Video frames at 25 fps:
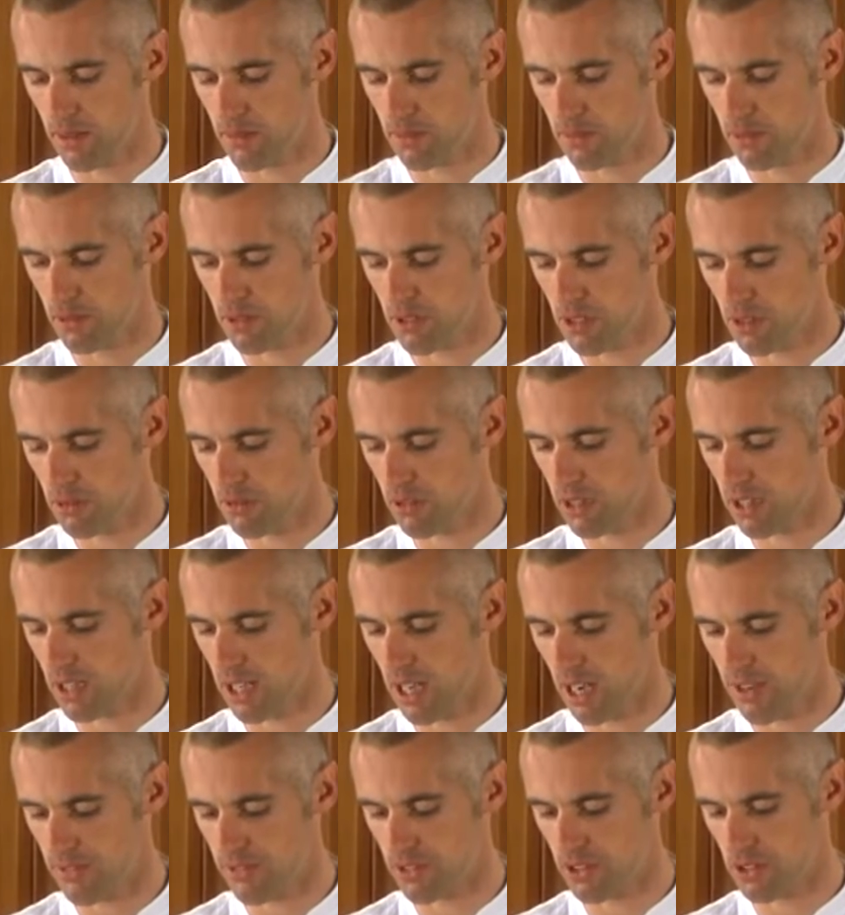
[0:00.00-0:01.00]
We don't want to
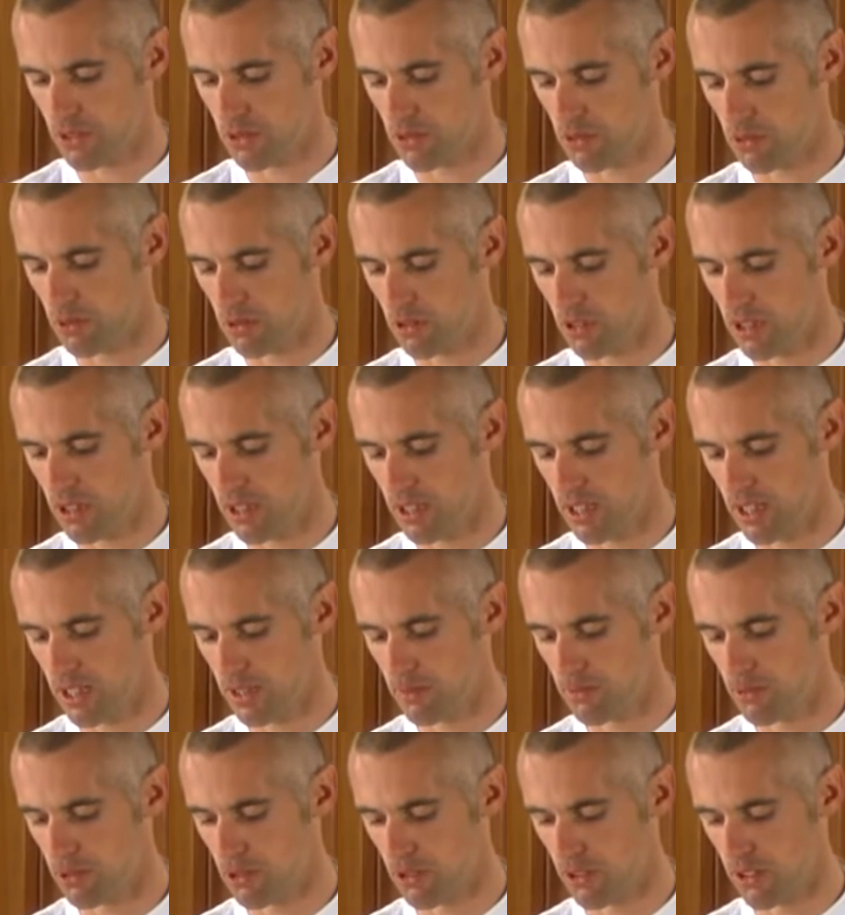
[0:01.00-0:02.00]
cover it all
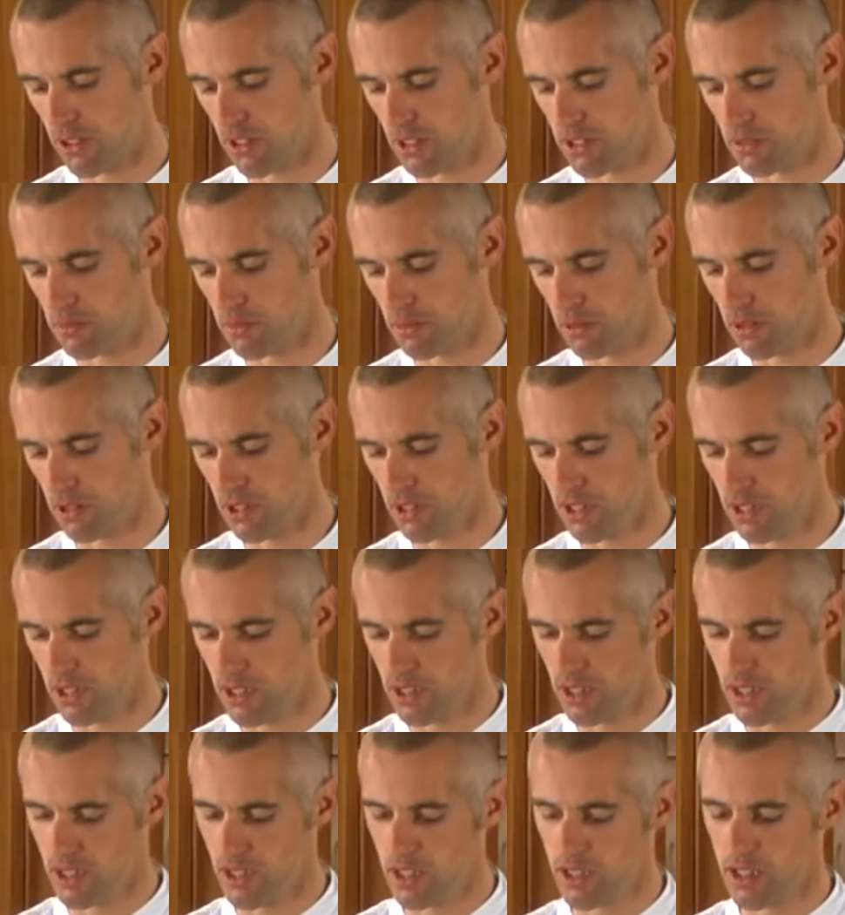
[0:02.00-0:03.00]
anymore at this point.
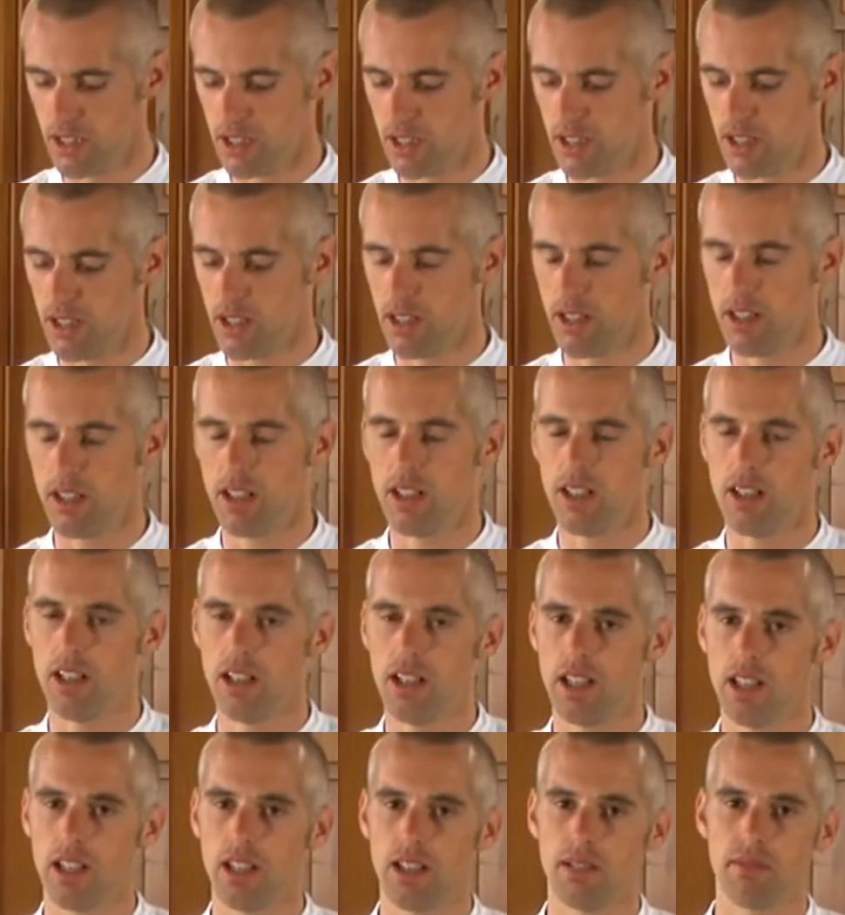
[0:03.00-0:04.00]

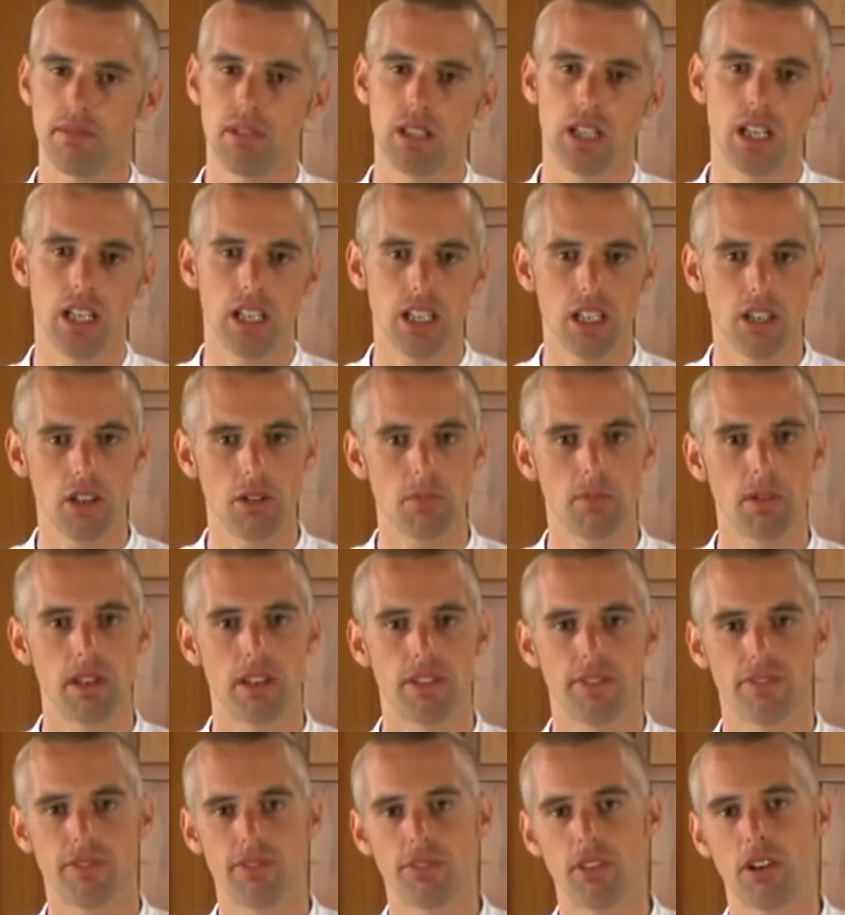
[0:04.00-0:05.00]
And a little bit
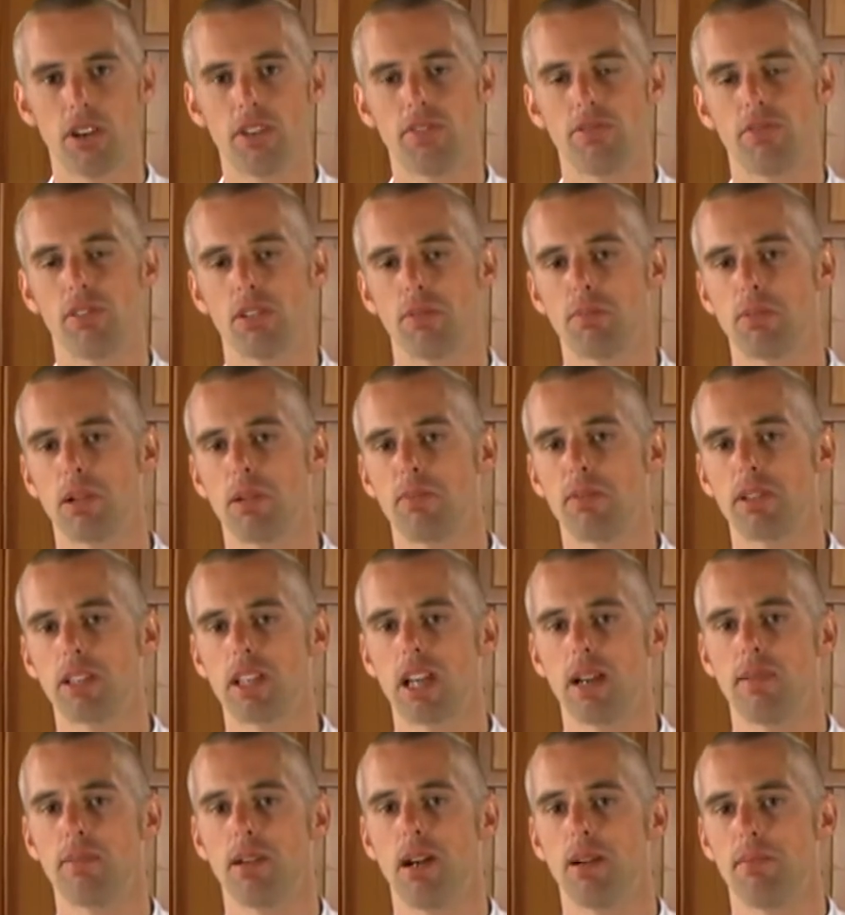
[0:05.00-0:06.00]
of froth will probably
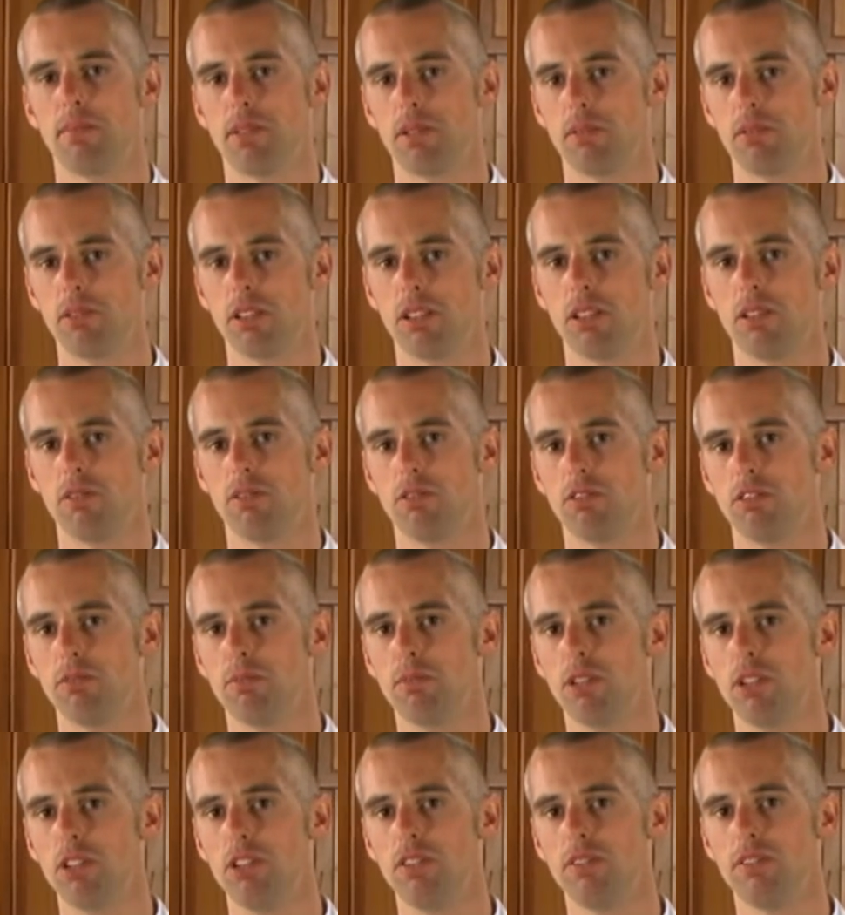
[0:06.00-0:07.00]
come up that we'll
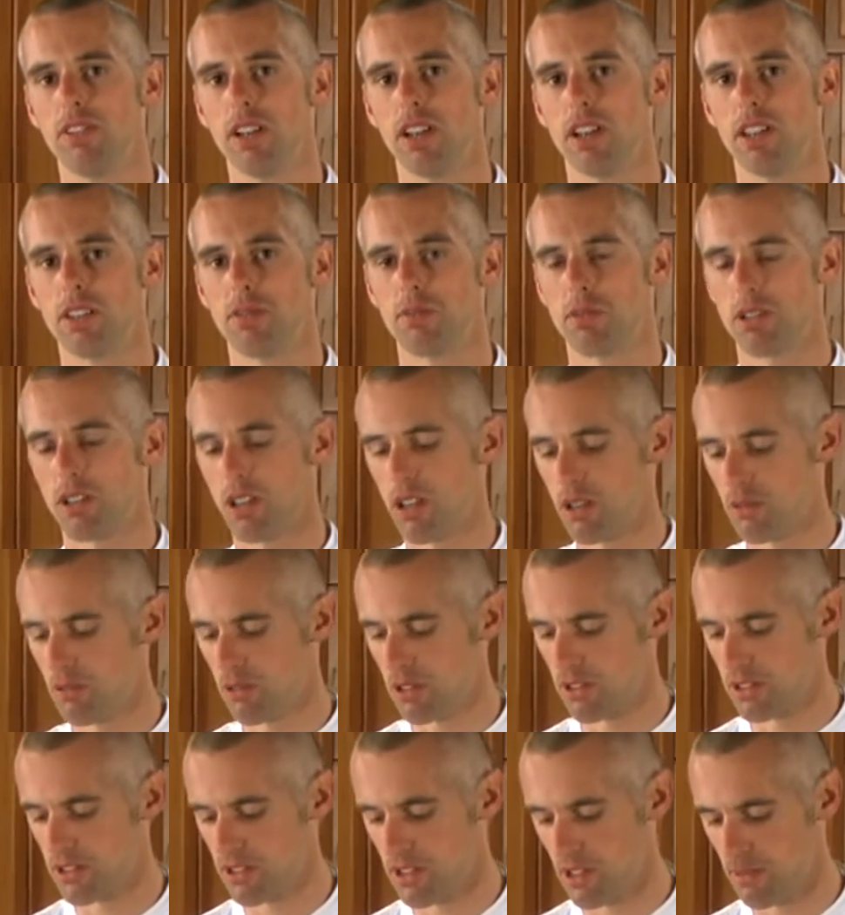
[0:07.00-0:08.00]
remove as we go.
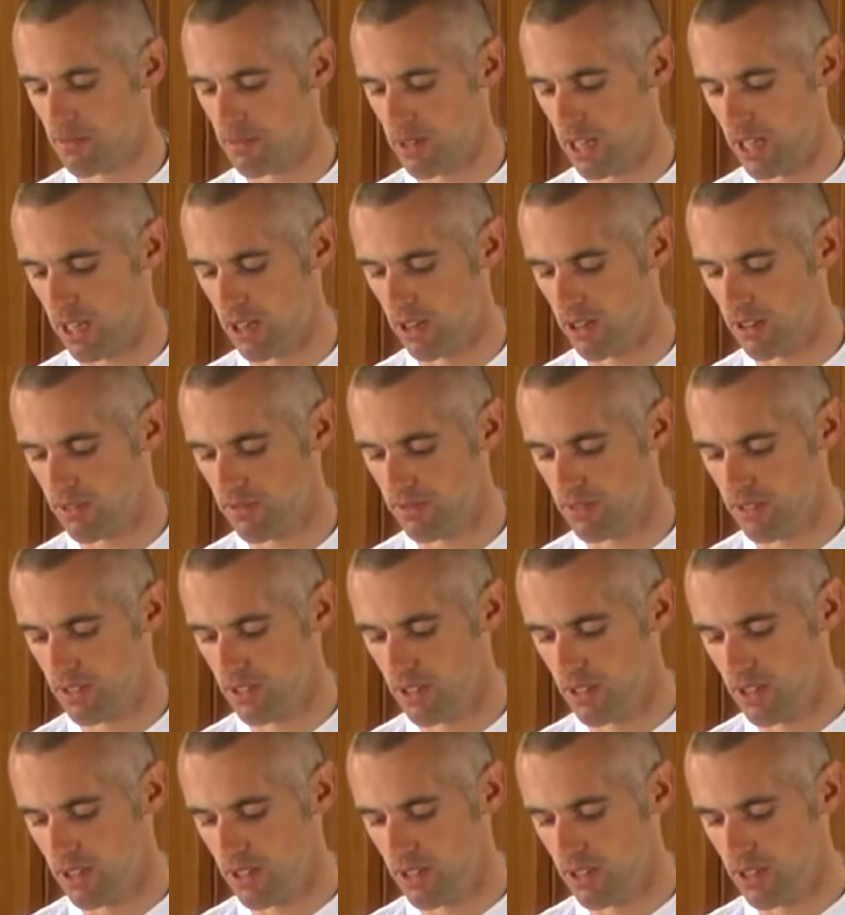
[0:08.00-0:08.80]
We'll skim that off.